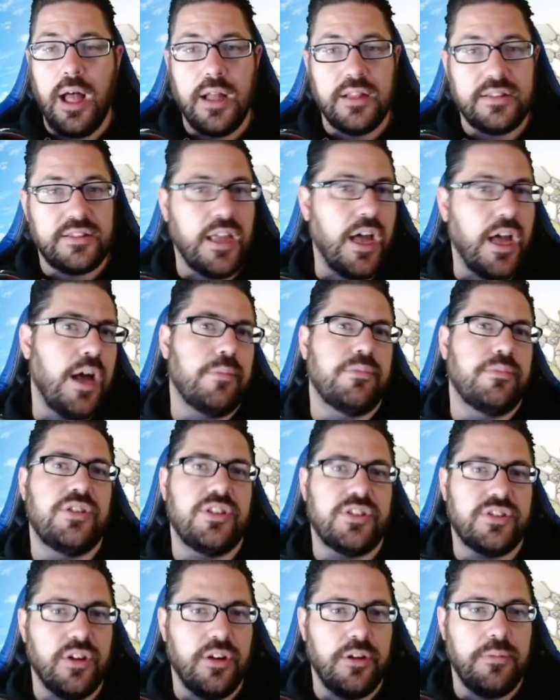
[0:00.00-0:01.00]
Tom's
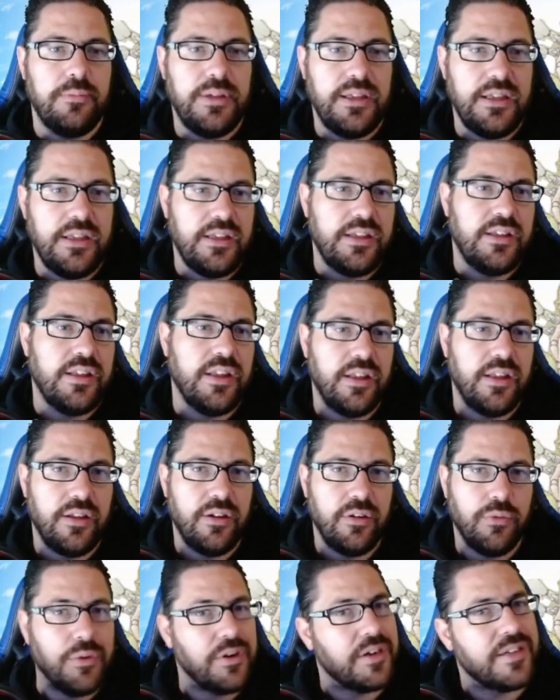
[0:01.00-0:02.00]
just going to be
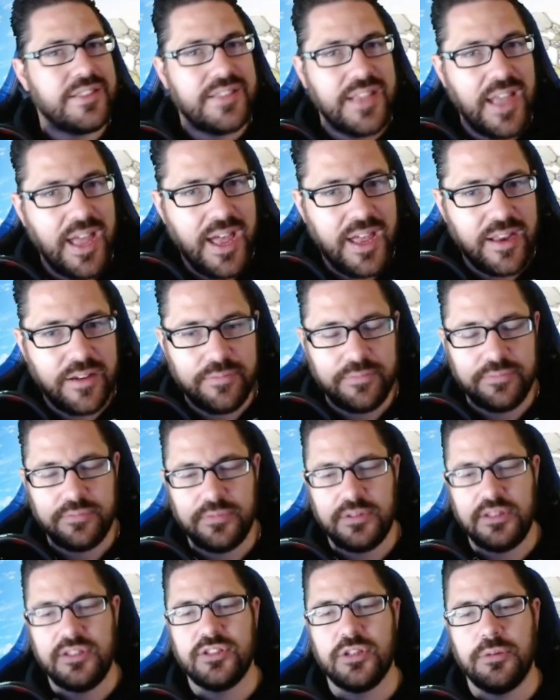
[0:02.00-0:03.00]
where it's at.
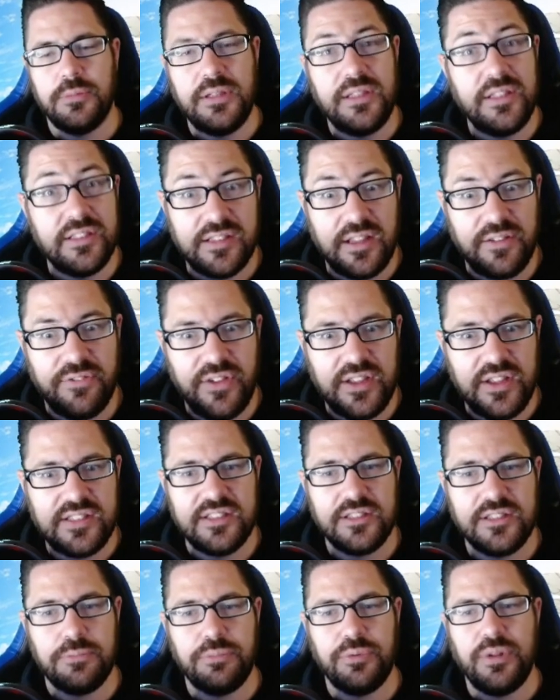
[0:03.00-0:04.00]
He's going to be, he's like, face
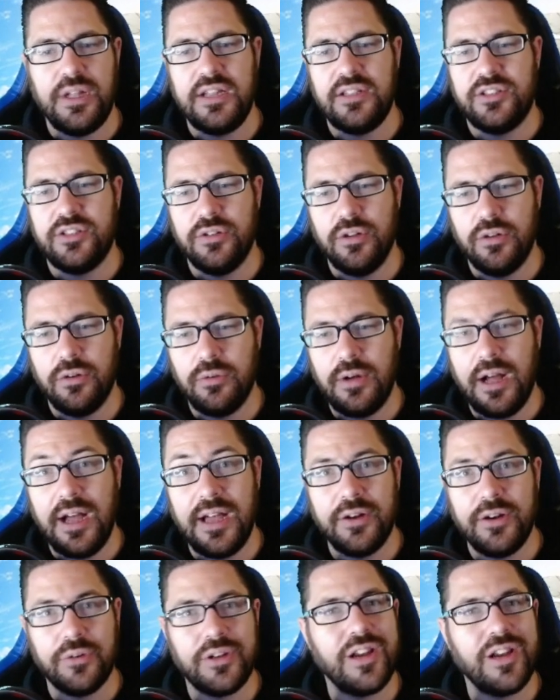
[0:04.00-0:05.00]
of the place. You know,
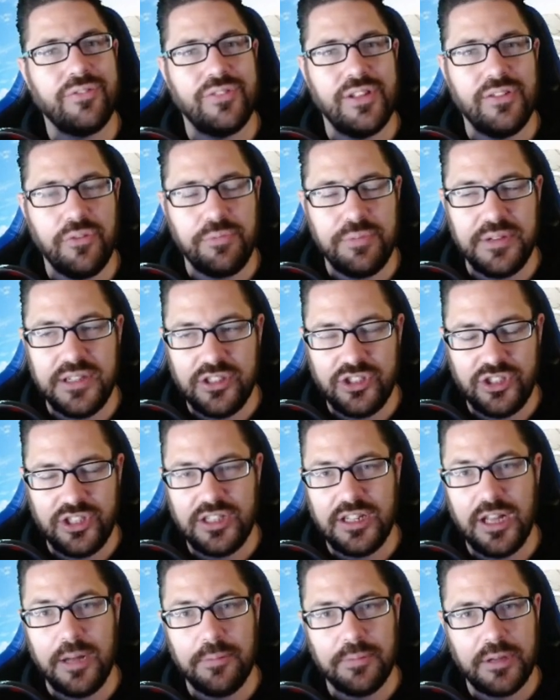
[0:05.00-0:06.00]
I don't care if you have a
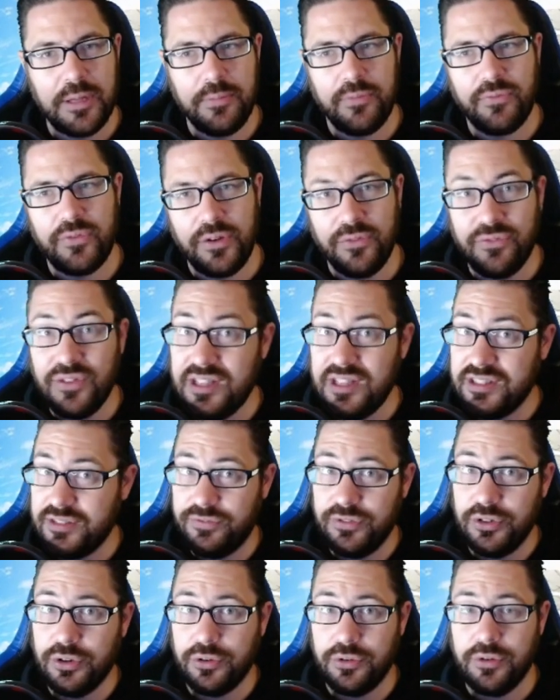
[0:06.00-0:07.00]
PG, I'm coming for your face
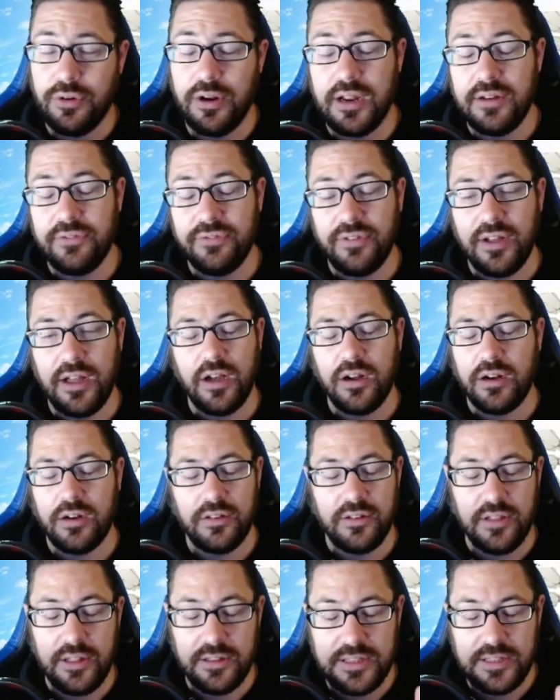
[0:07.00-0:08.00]
if you're grade five,
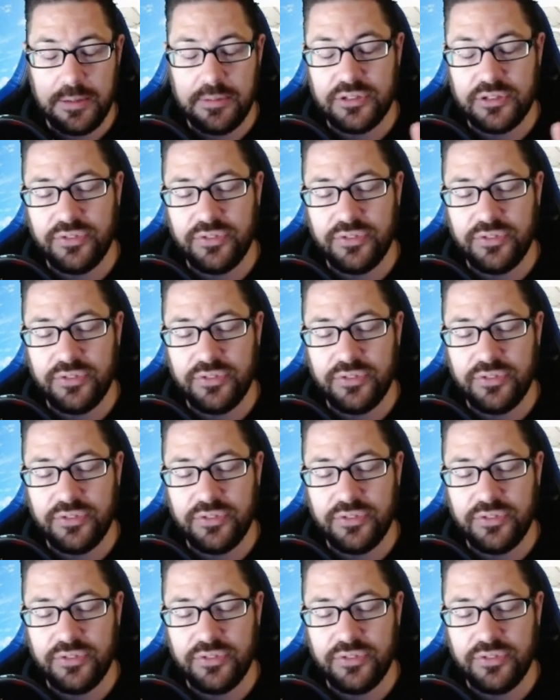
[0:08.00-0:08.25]
or damage